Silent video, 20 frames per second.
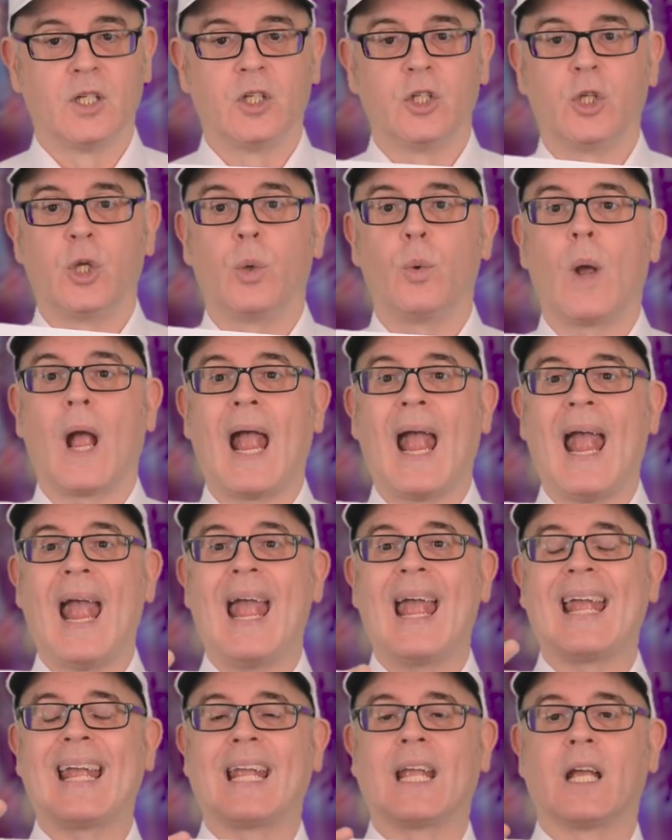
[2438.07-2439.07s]
You
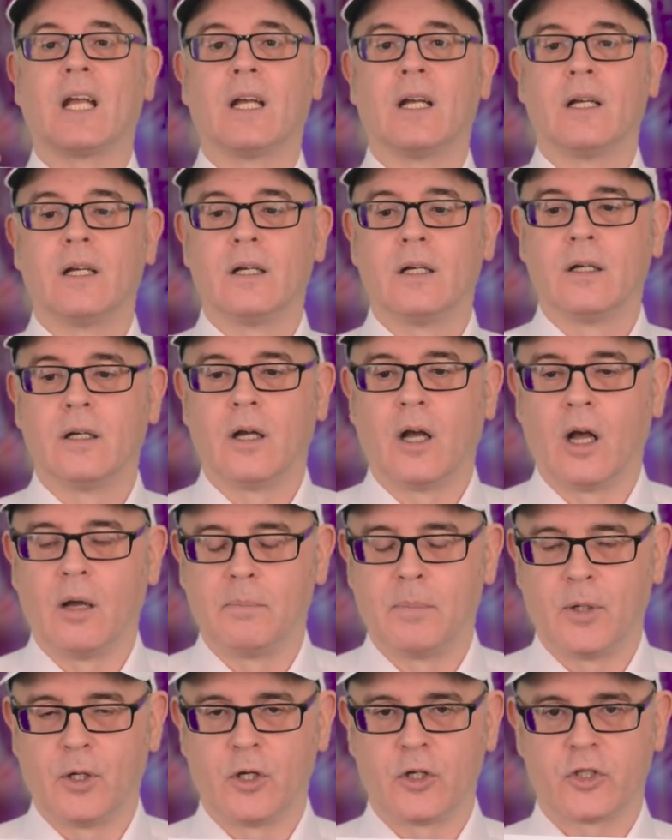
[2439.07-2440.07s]
egg a
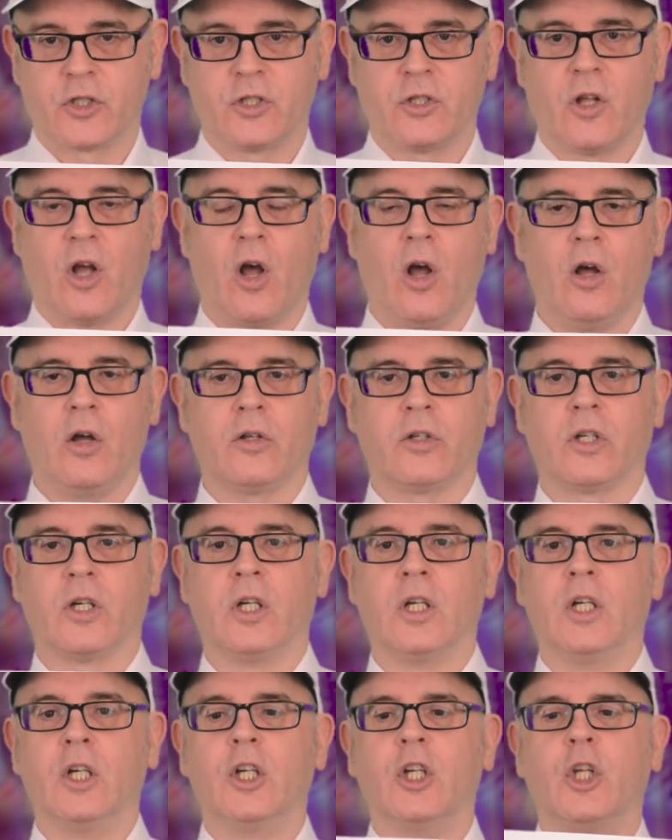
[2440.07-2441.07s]
person on,
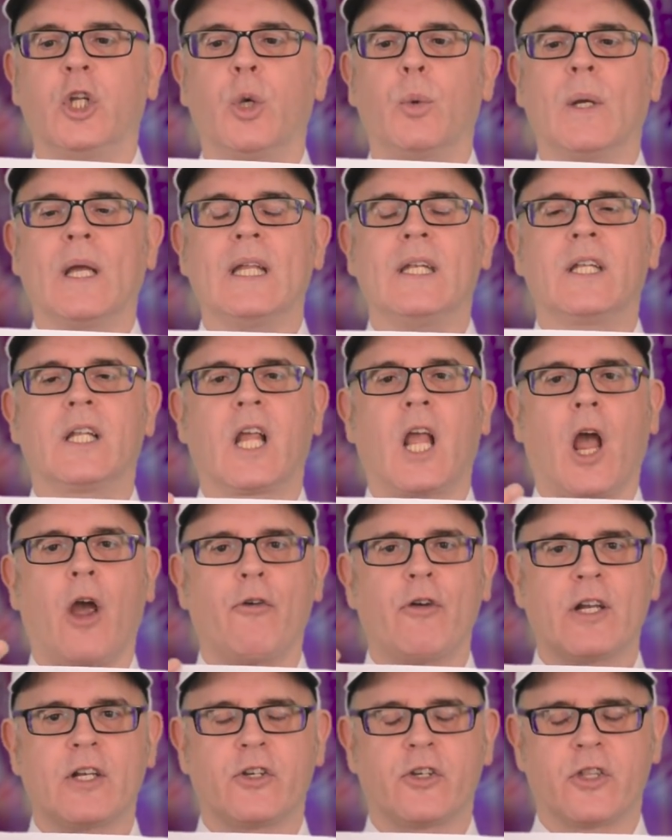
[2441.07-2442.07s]
you
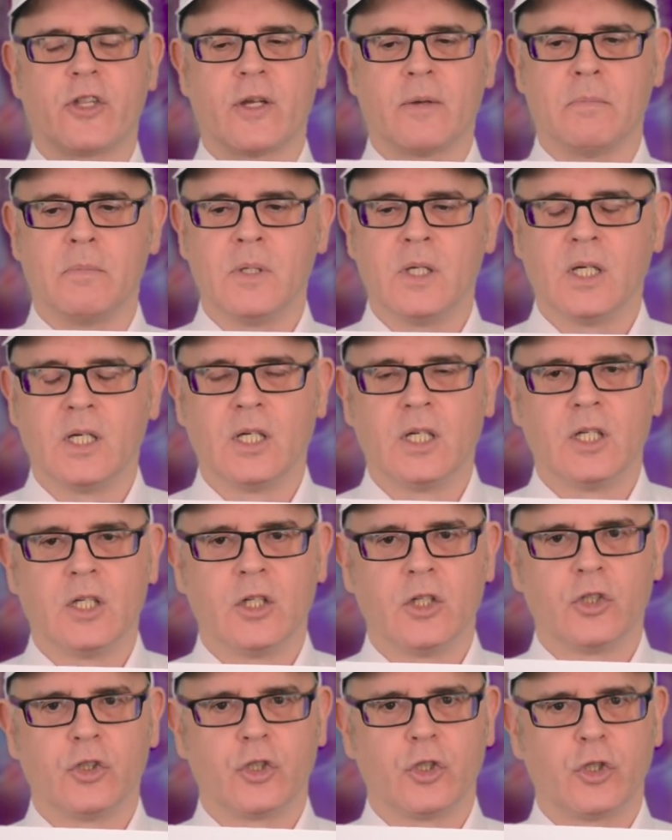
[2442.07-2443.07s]
encourage them
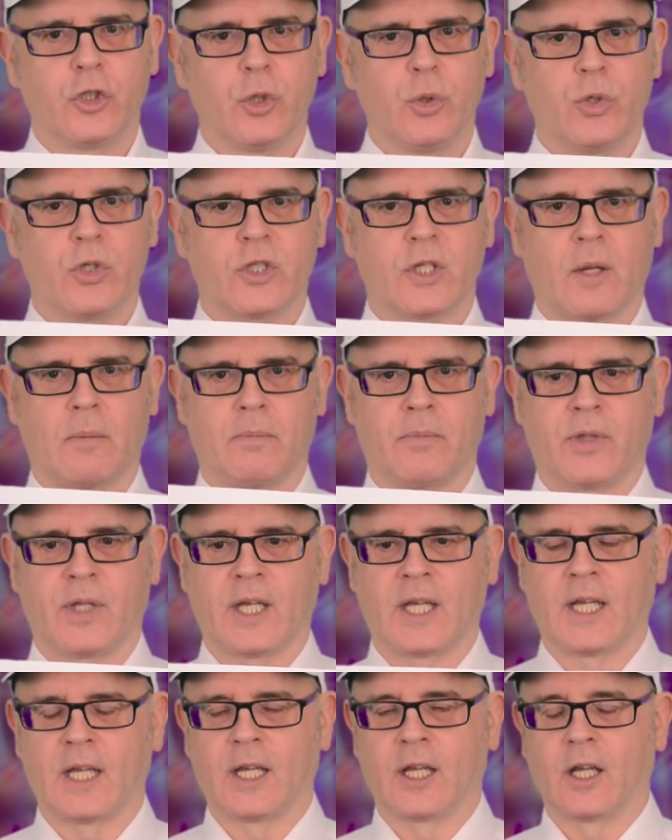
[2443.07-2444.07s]
to do
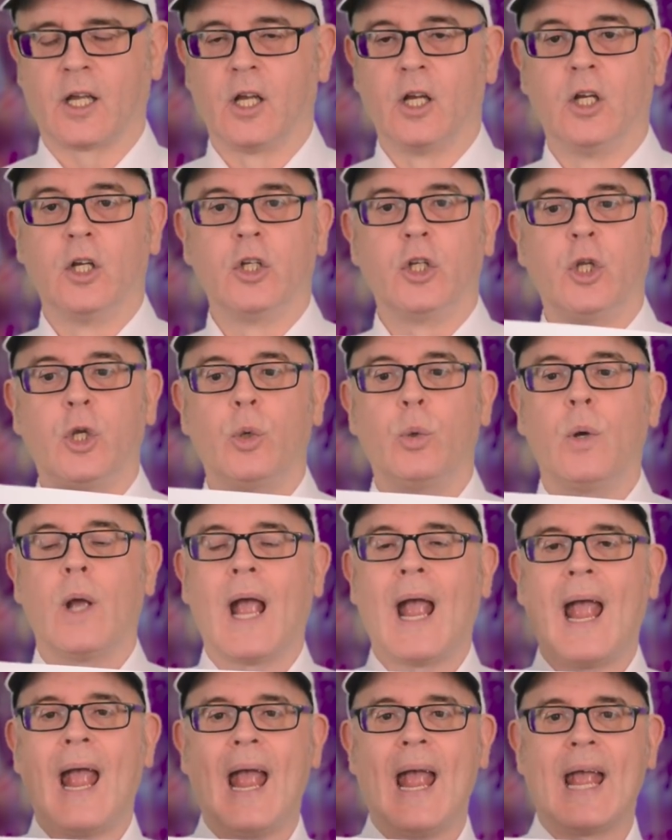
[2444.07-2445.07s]
something, you
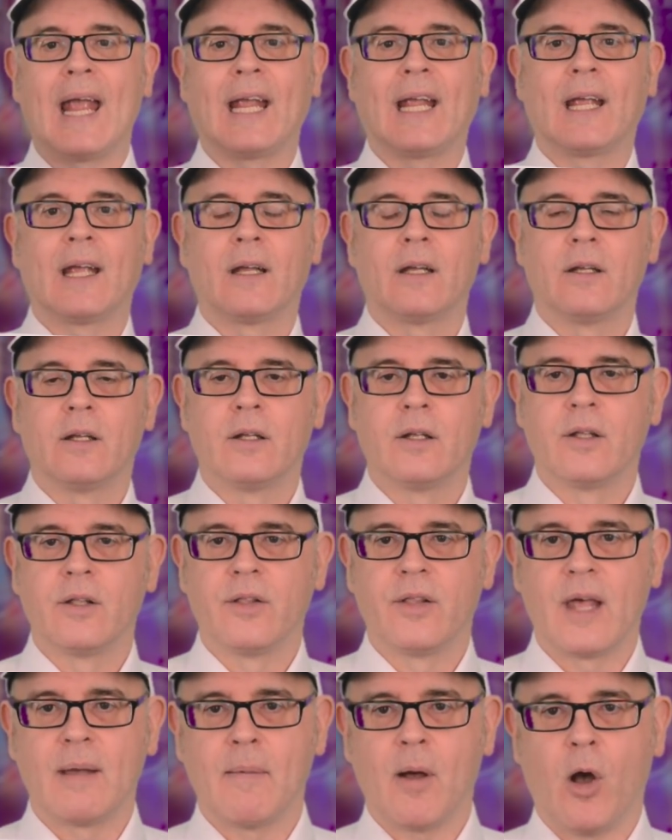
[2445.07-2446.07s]
egg
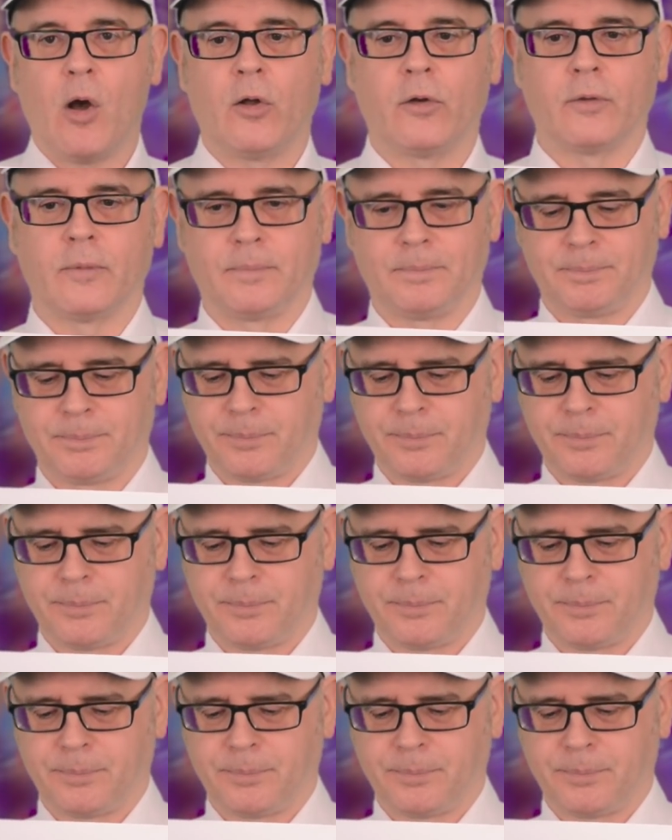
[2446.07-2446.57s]
them on.